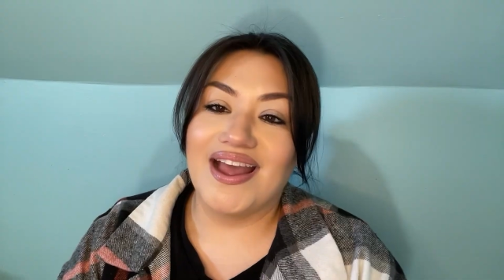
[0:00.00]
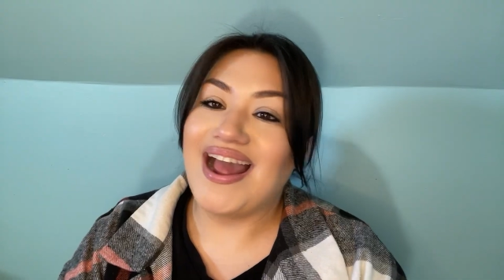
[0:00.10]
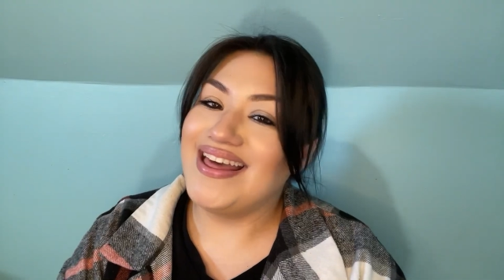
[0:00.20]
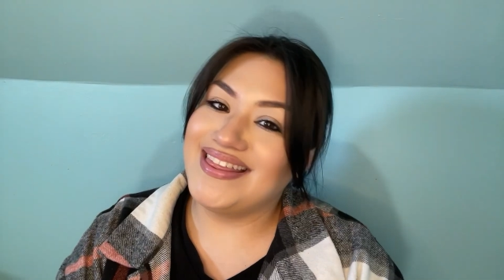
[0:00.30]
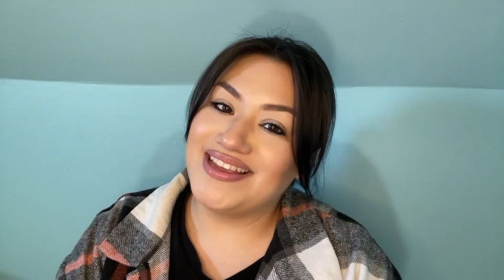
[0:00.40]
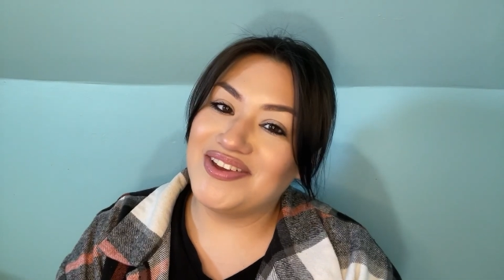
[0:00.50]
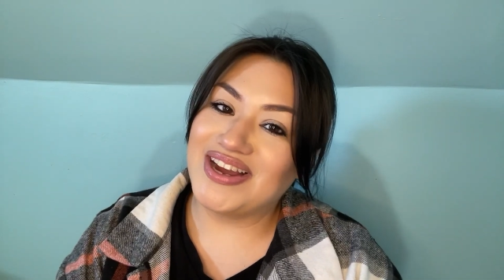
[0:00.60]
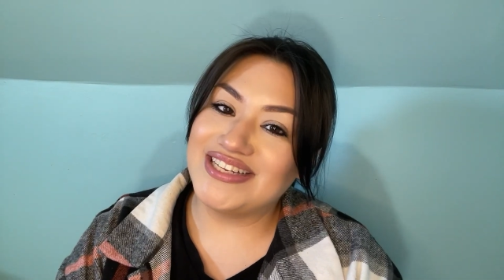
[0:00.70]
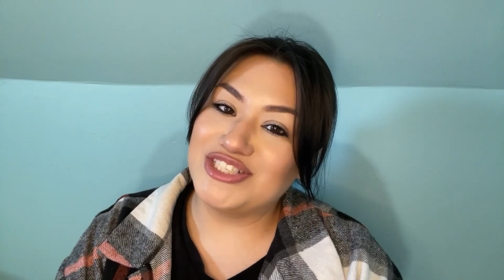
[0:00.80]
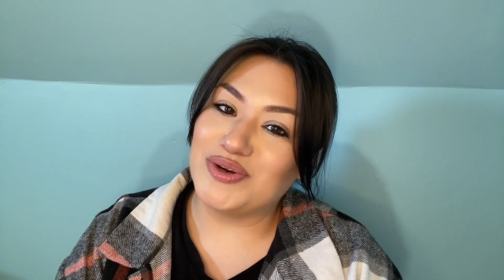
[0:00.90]
I thank you
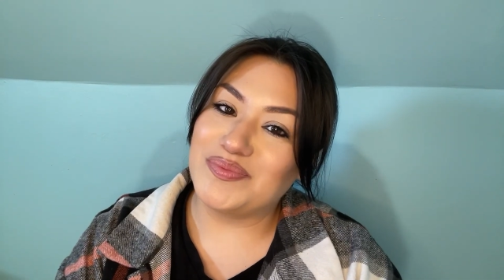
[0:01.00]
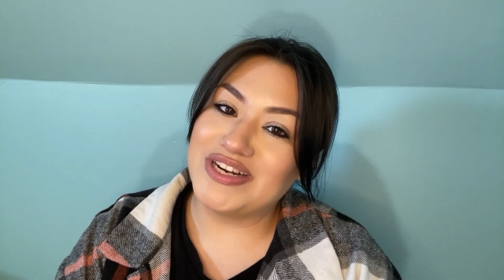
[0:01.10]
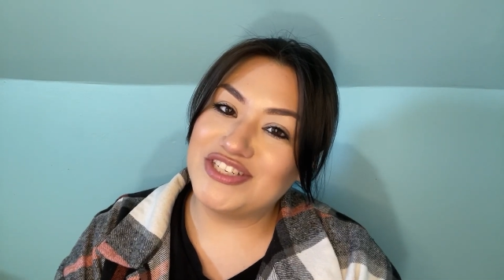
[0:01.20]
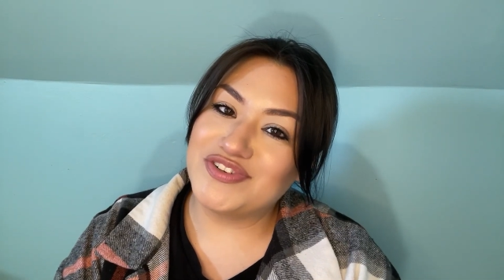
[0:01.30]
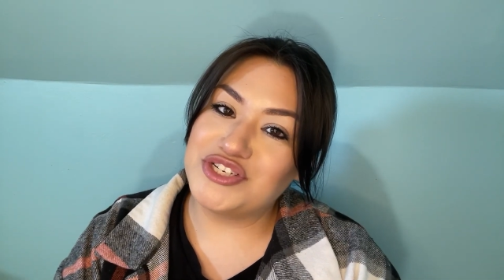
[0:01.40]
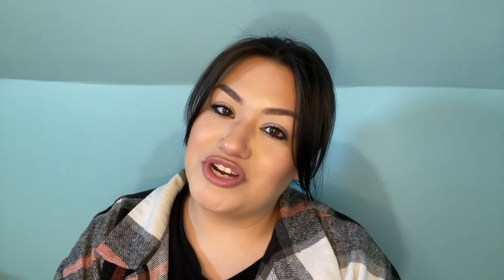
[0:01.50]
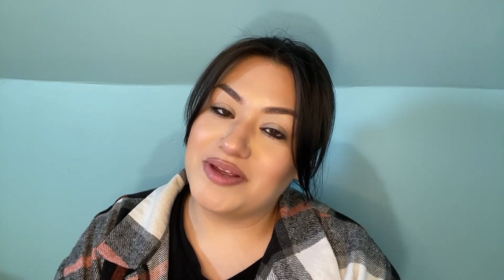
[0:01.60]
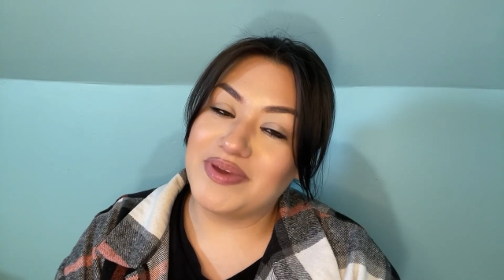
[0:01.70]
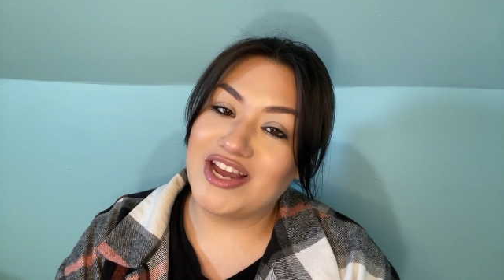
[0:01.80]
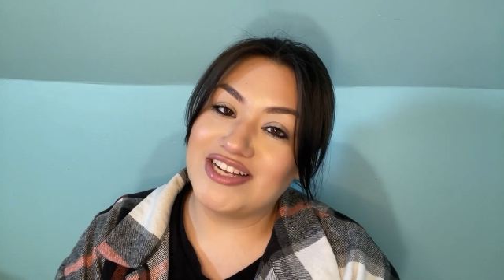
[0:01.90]
guys so much for joining
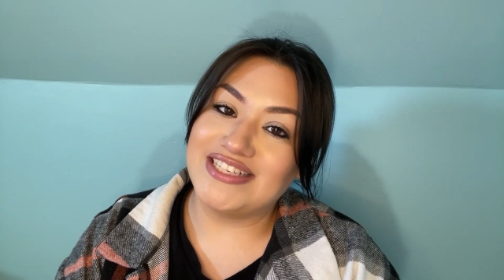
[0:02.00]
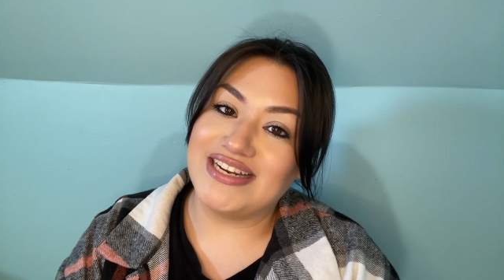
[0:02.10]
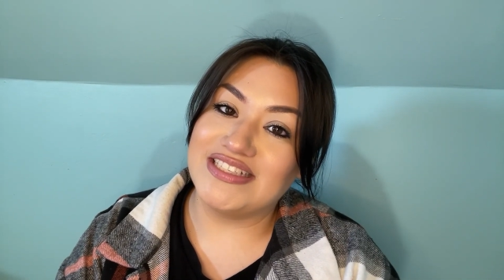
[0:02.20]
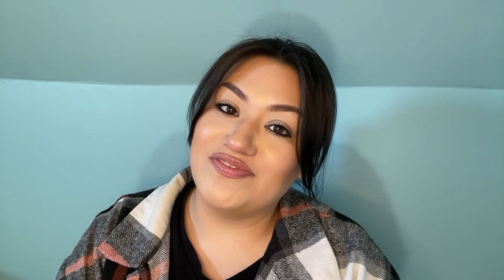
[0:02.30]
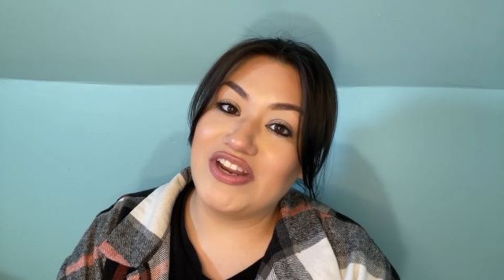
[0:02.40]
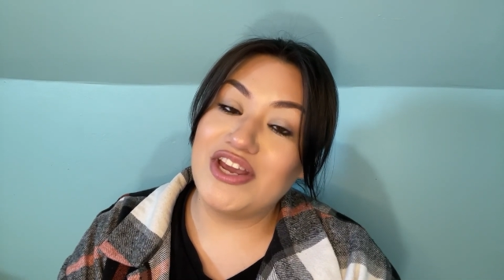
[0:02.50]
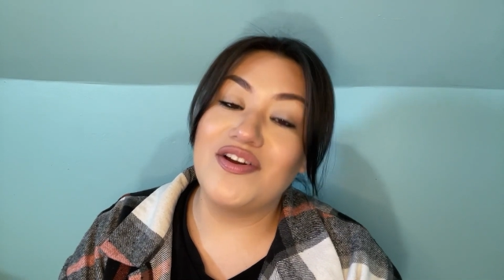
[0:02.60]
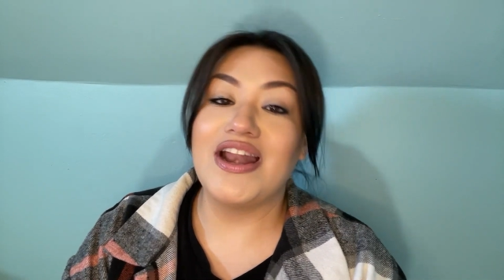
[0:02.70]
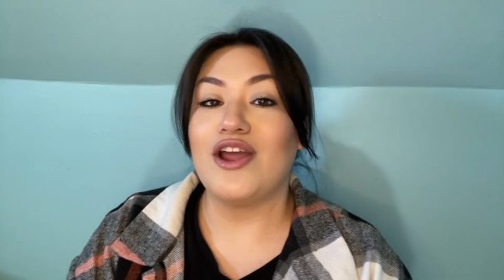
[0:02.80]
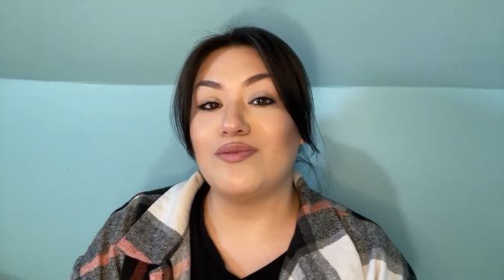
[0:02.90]
me on today's video,
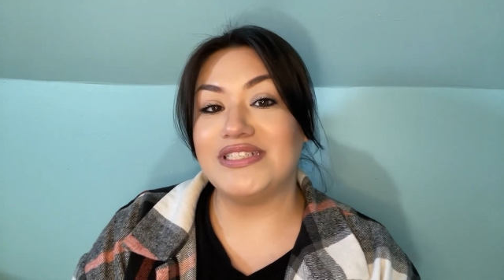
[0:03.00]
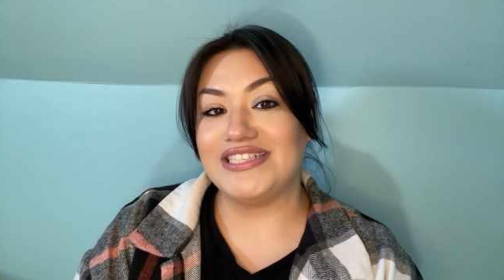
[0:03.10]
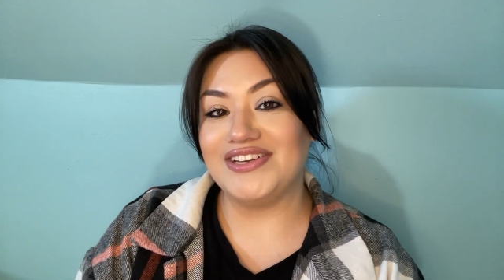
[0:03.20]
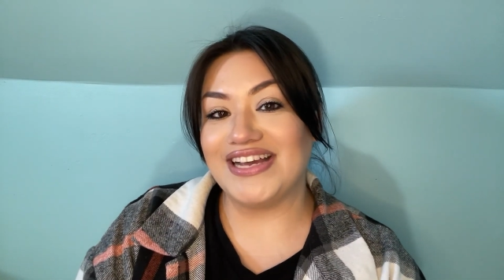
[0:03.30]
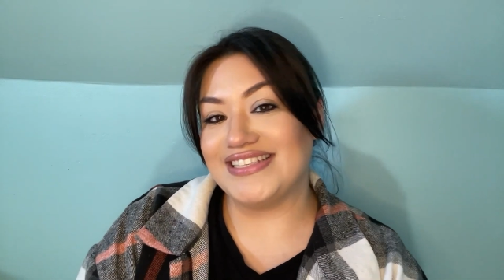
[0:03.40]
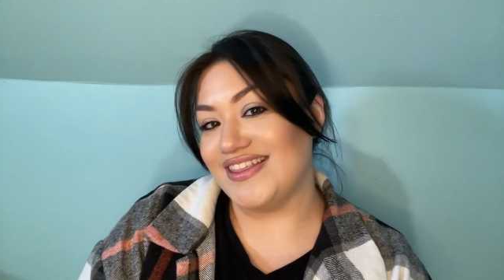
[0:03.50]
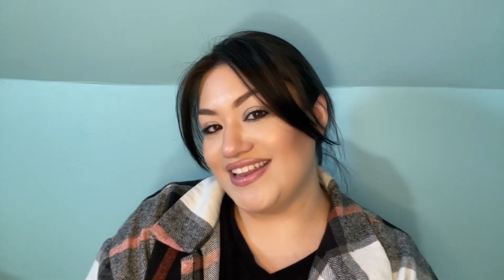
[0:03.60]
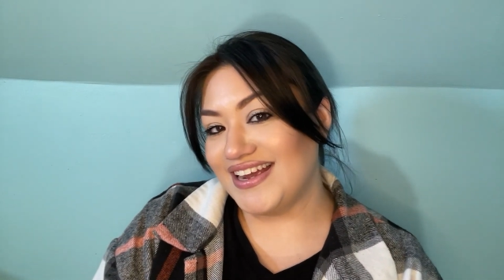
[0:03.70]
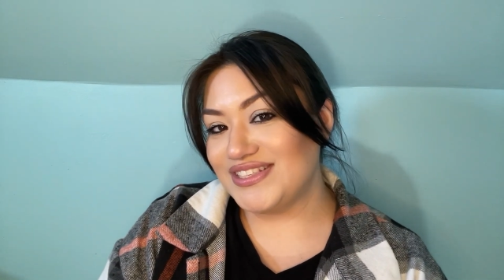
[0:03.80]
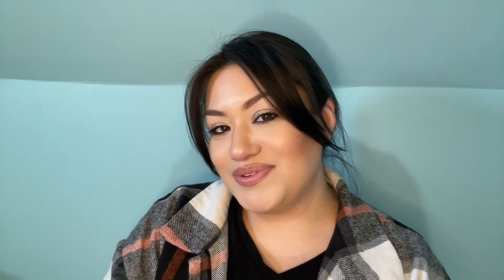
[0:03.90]
and I hope to see you guys in the
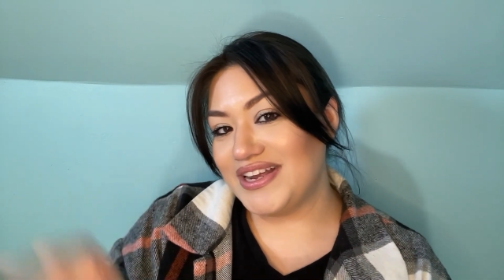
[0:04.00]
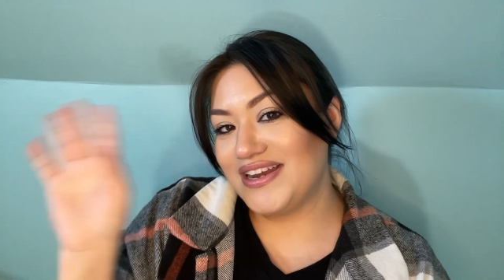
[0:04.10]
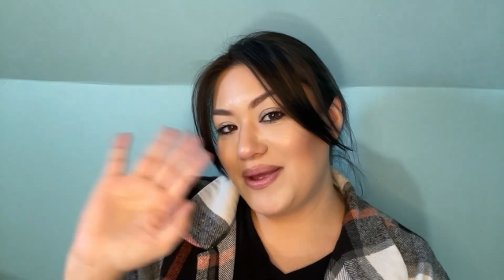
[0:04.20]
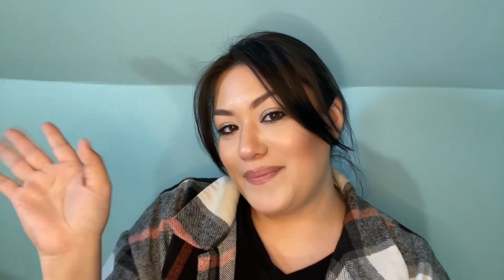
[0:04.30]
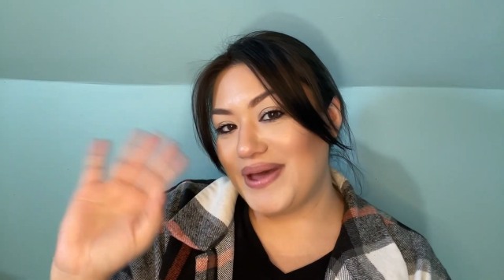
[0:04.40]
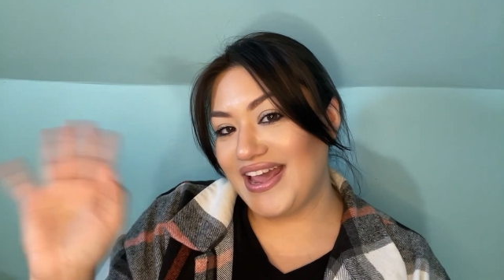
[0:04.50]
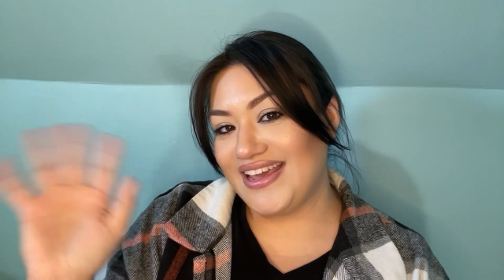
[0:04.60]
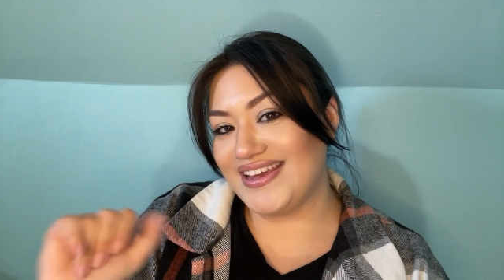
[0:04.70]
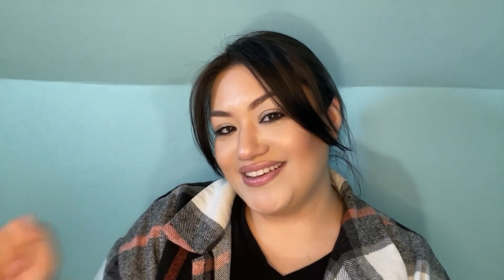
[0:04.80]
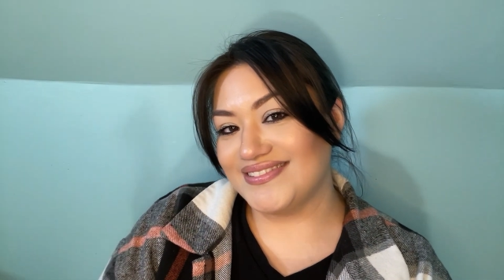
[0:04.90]
next one. Bye.